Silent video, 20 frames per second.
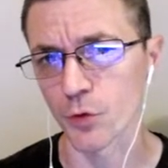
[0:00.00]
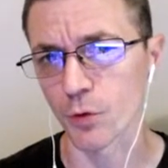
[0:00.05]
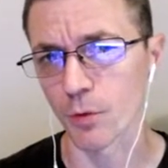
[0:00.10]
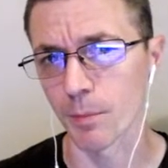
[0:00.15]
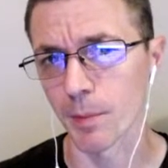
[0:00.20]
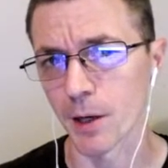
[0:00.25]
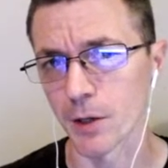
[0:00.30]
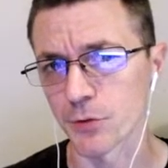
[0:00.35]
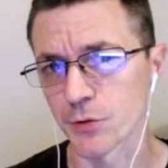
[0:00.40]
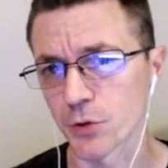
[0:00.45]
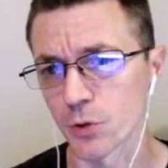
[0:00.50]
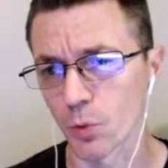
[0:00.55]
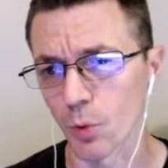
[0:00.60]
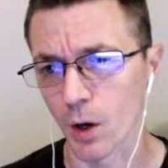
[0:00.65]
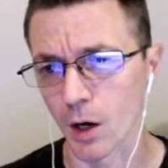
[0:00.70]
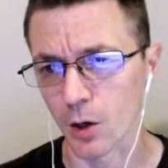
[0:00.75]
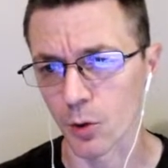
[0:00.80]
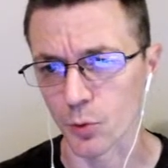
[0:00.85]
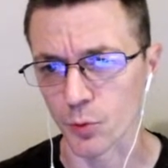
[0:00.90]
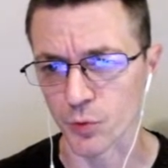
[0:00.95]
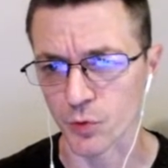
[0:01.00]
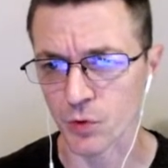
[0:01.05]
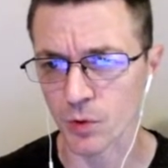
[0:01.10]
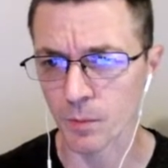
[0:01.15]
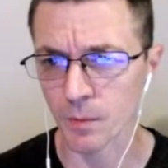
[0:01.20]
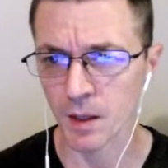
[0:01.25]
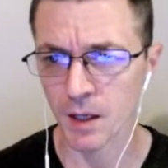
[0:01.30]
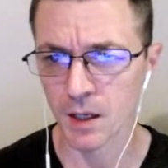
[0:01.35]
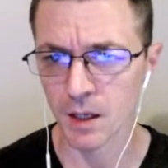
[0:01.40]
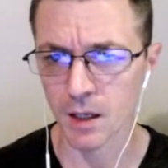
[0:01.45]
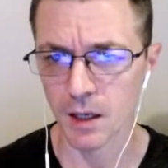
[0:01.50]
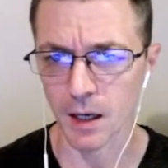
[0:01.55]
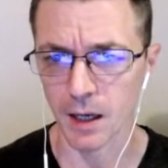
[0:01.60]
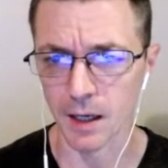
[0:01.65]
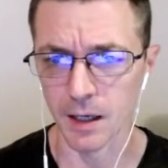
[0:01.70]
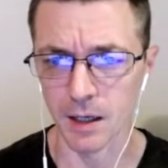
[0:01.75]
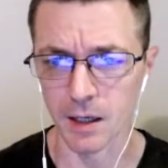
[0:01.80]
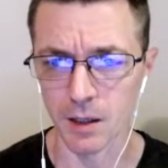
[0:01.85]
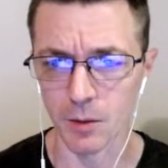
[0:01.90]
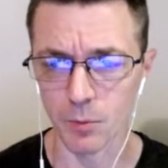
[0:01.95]
for about 2 hours.
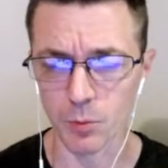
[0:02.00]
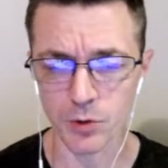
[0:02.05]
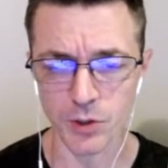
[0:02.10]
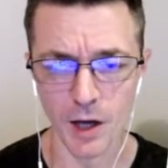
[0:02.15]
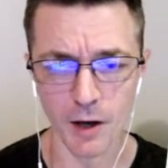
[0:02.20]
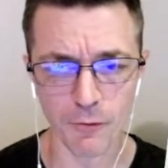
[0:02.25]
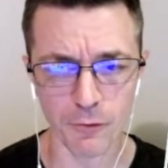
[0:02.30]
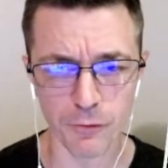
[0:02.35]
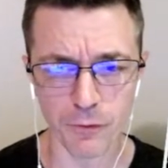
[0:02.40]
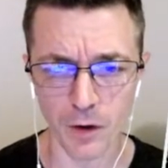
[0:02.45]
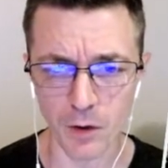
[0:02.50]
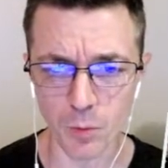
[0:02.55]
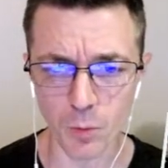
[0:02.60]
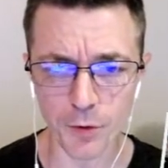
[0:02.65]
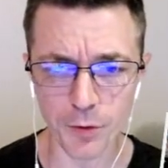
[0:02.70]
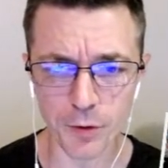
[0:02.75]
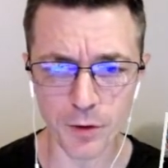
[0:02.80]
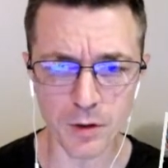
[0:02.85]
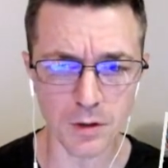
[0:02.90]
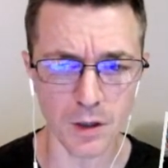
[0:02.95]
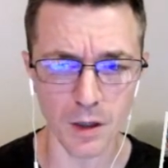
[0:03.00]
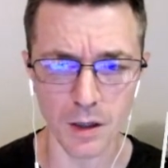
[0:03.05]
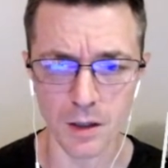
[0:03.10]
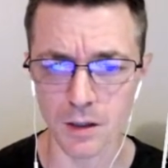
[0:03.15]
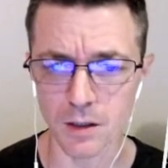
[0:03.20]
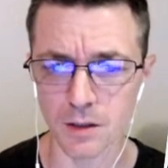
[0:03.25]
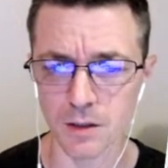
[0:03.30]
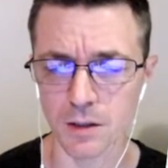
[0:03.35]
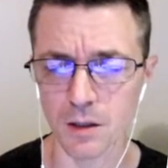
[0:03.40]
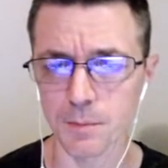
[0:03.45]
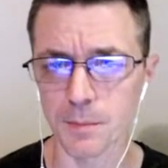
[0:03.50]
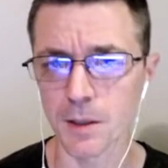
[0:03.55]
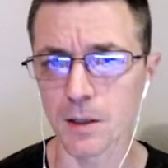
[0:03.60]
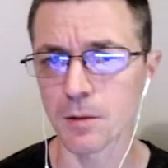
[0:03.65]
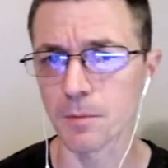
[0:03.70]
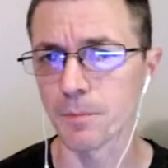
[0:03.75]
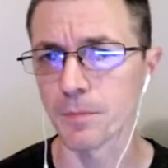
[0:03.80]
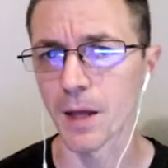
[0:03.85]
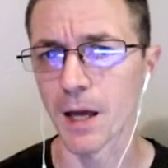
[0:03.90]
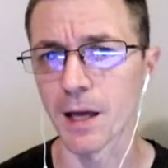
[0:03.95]
And we have fun with it, and come
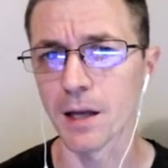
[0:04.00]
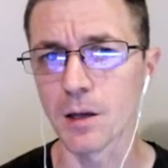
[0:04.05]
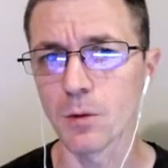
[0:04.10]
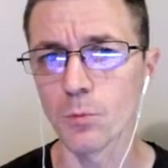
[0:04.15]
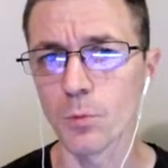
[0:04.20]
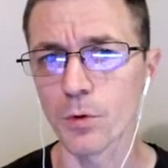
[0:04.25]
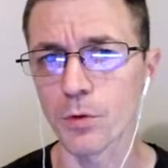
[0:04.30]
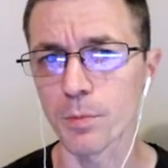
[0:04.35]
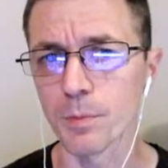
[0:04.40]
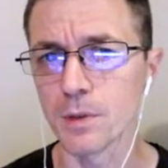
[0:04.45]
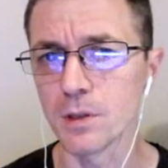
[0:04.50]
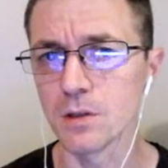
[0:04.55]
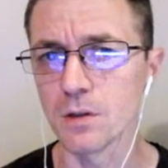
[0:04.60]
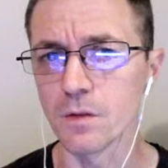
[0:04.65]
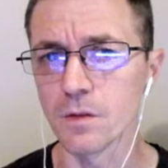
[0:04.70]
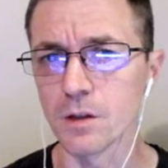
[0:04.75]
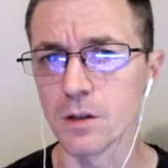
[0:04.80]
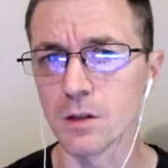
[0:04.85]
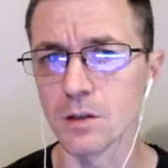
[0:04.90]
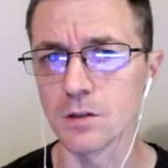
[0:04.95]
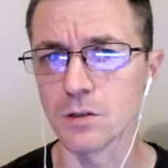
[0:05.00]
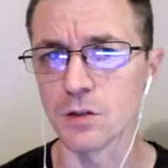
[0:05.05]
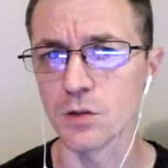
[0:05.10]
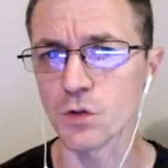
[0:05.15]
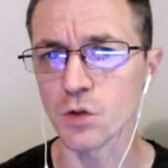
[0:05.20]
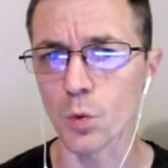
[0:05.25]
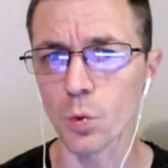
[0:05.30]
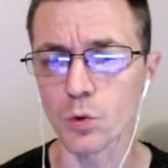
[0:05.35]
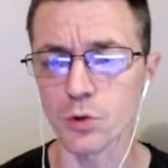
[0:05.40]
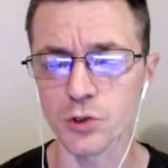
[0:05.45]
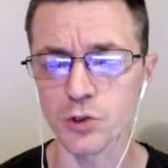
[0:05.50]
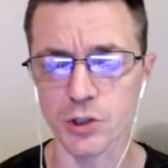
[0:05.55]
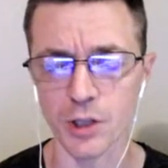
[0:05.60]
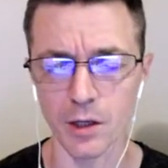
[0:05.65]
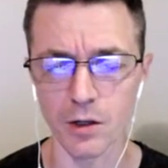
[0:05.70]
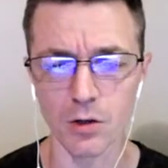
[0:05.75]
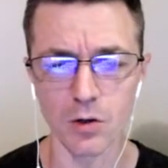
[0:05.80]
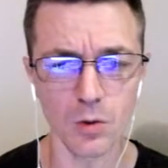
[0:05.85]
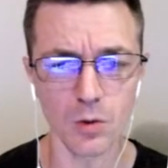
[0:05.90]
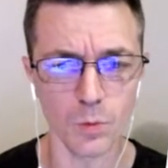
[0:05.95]
out, hang with me in the Discord
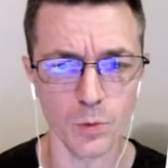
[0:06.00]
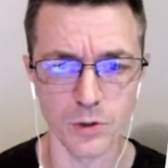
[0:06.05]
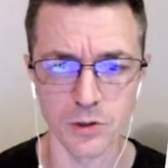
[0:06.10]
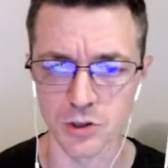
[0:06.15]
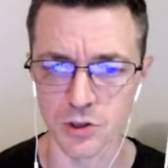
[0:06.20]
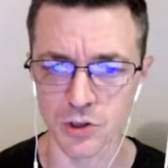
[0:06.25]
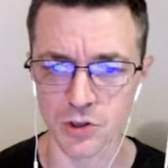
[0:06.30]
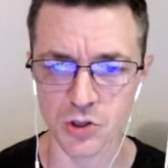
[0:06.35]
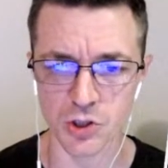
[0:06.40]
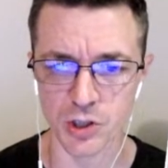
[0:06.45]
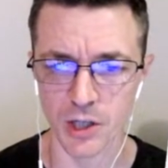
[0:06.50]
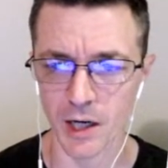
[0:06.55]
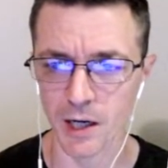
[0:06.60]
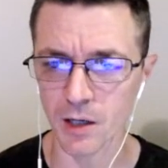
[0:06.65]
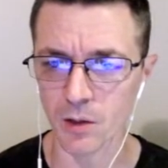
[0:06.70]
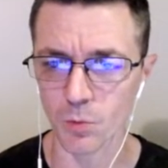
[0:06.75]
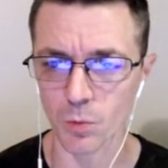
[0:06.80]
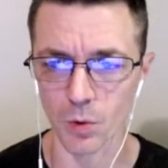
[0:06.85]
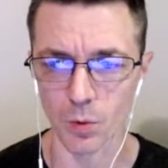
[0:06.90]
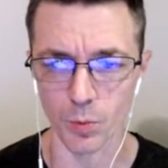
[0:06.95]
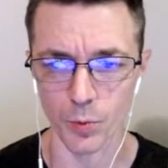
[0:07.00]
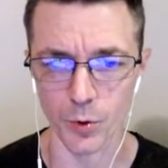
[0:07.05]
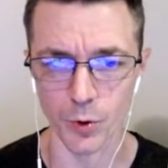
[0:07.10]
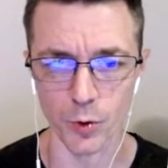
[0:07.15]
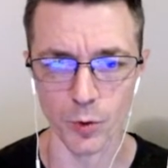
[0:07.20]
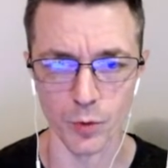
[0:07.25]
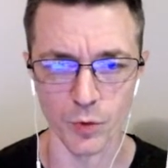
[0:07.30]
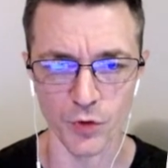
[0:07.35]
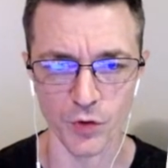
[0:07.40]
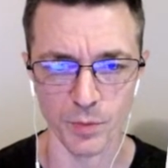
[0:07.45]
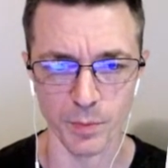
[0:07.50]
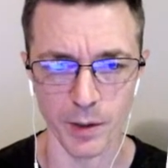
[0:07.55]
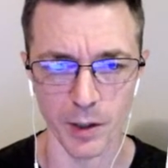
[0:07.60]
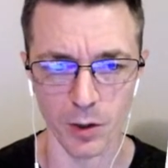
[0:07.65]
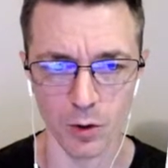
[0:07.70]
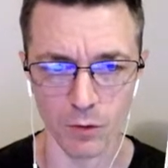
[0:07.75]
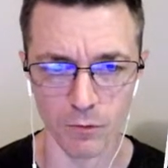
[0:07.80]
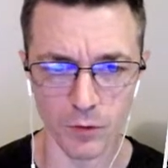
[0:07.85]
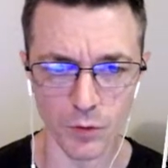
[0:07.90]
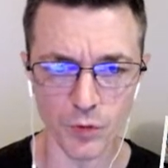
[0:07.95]
channel. We just chat while we're doing some
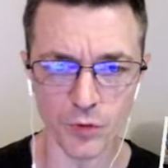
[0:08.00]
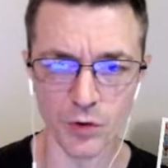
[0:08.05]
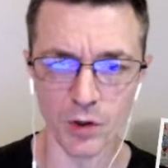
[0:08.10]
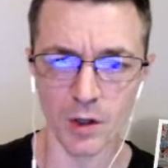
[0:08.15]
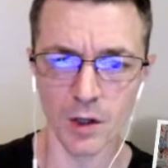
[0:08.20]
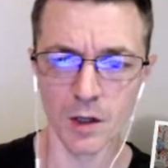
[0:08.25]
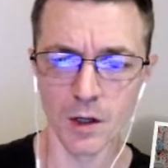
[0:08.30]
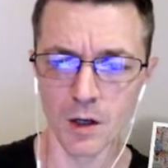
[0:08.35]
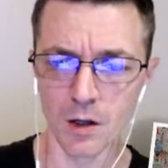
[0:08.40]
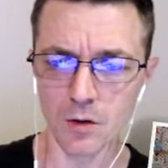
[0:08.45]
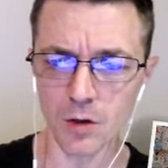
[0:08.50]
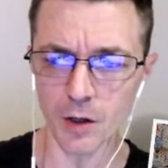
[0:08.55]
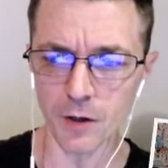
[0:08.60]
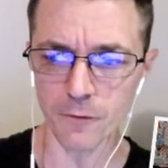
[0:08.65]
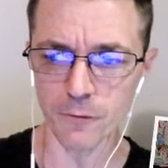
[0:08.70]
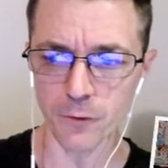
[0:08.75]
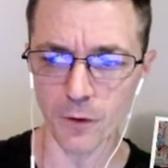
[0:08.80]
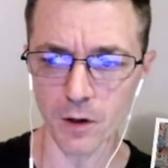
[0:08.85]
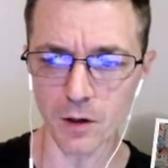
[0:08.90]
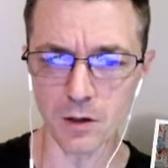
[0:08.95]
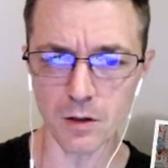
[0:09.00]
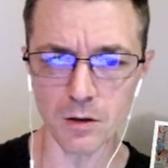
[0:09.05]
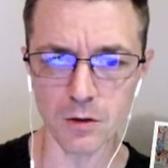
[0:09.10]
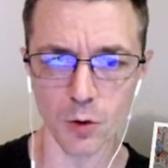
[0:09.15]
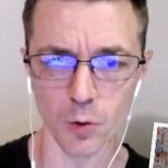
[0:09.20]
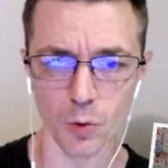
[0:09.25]
paintovers. A lot of fun, a little